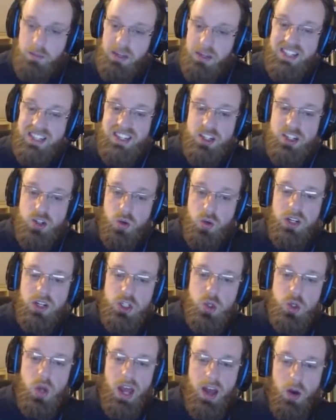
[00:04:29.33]
because it's going
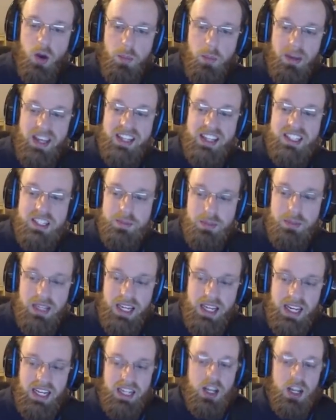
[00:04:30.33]
to help
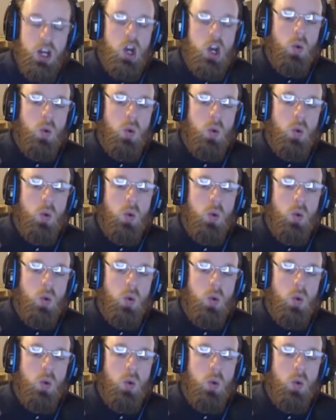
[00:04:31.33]
explain